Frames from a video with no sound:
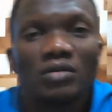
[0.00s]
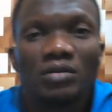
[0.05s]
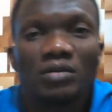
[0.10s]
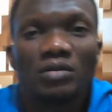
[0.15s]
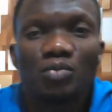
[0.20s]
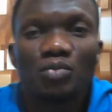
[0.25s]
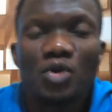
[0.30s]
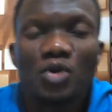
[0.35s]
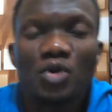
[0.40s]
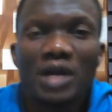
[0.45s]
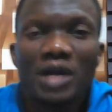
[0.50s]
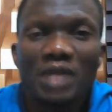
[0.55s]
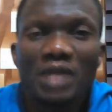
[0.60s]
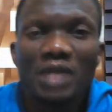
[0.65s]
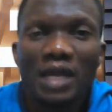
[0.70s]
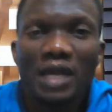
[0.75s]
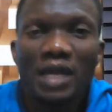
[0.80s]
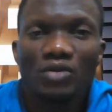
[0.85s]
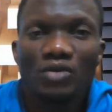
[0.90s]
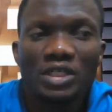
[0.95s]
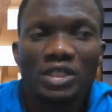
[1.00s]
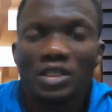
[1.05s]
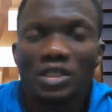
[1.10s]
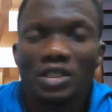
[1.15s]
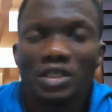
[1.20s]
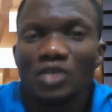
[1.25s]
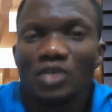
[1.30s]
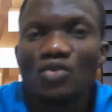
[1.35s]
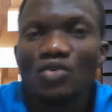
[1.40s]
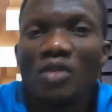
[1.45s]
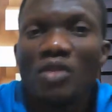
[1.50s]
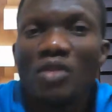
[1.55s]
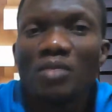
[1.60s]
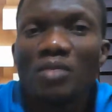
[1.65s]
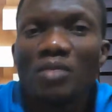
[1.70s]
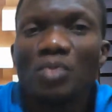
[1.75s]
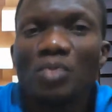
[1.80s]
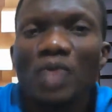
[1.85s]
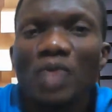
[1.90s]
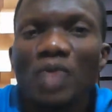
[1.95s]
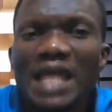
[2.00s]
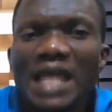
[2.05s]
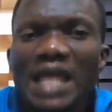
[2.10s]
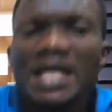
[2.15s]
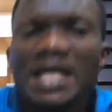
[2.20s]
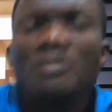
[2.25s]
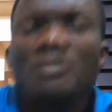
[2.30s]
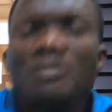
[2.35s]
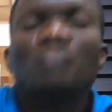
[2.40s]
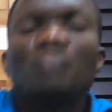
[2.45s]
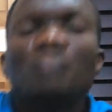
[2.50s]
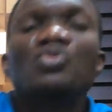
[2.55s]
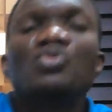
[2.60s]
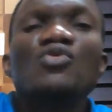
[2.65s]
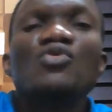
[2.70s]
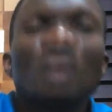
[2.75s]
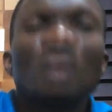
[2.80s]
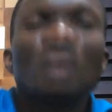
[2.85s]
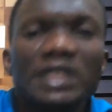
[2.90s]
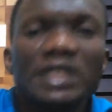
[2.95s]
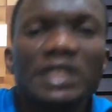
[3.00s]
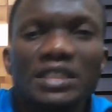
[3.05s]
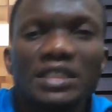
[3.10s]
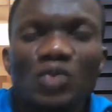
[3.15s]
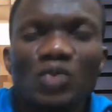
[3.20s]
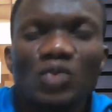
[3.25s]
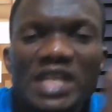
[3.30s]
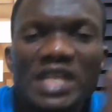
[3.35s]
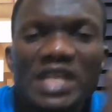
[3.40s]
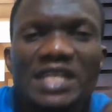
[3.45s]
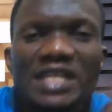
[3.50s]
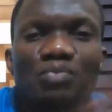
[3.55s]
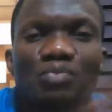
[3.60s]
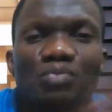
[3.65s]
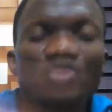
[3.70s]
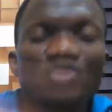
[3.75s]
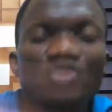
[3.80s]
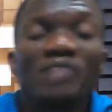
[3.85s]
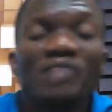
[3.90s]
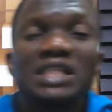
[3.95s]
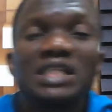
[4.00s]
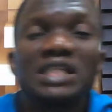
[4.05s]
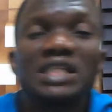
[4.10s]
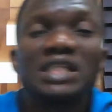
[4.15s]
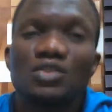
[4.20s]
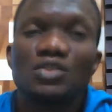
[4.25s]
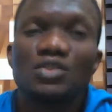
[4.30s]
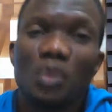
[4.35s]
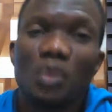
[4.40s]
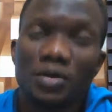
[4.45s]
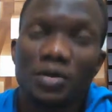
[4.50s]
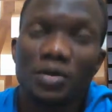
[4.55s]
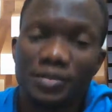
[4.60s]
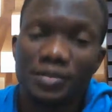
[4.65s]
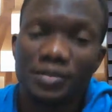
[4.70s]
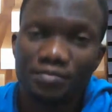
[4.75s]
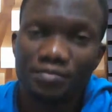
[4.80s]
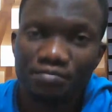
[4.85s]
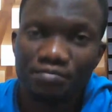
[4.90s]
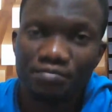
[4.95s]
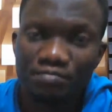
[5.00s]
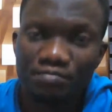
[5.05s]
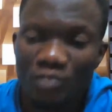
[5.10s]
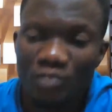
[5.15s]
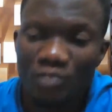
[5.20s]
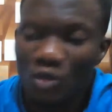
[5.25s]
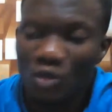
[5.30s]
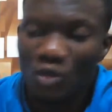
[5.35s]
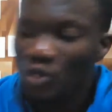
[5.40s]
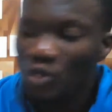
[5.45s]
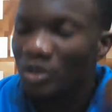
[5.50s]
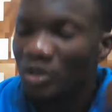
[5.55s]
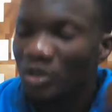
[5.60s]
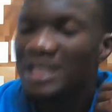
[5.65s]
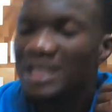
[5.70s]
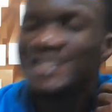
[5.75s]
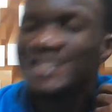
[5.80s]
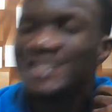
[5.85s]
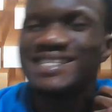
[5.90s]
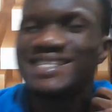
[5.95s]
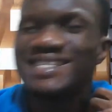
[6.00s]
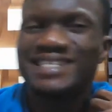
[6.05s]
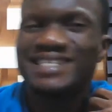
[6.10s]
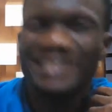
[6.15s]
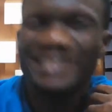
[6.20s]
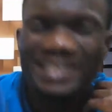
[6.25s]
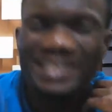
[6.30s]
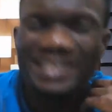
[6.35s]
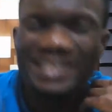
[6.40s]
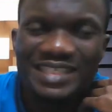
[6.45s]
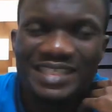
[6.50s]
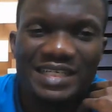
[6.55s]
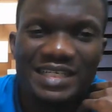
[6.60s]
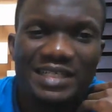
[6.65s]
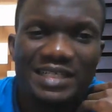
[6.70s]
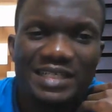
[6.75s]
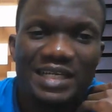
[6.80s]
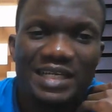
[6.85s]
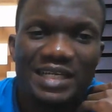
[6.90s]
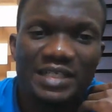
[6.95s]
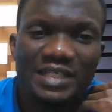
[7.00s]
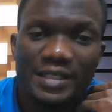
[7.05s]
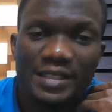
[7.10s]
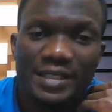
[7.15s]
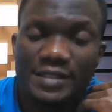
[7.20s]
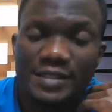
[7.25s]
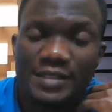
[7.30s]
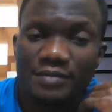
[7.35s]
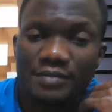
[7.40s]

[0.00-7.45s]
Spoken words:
programming language to other people. Let them improve on it. We need improvement in this world. We don't need decrease in intelligence.